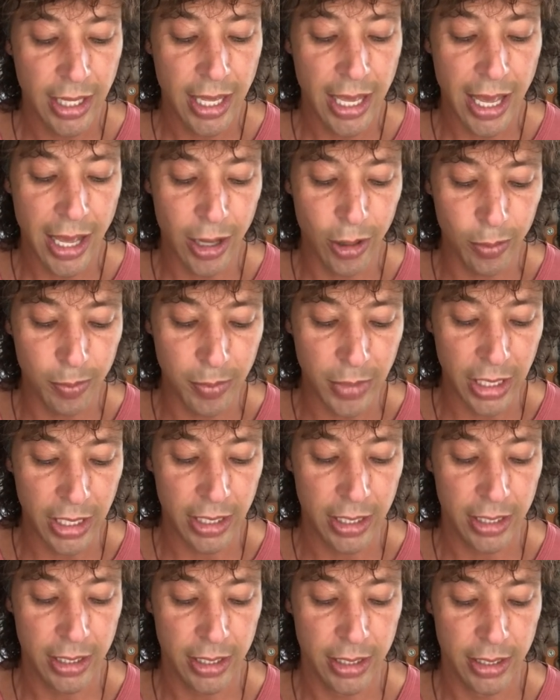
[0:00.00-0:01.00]
help
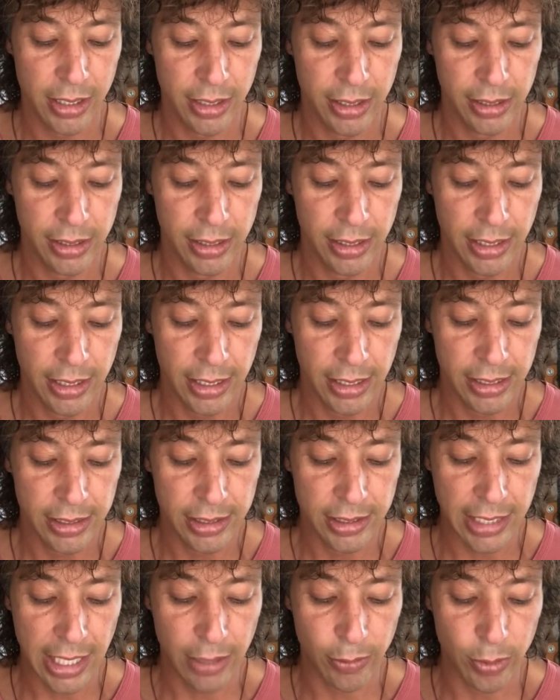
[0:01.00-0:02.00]
me.' He
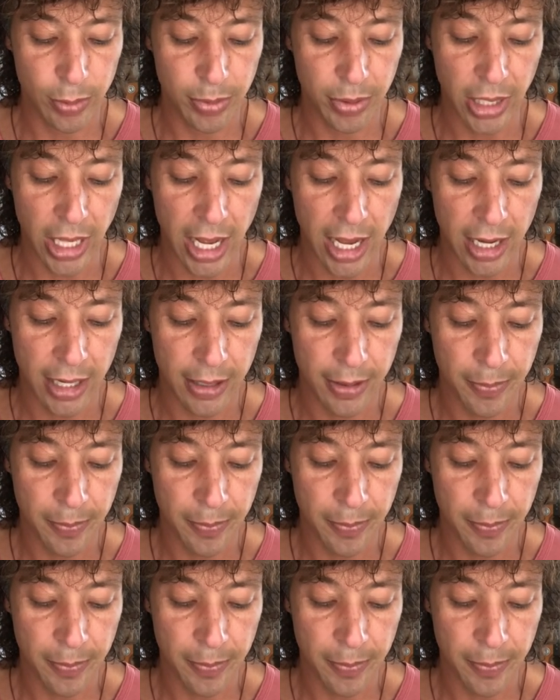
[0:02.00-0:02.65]
said in reply,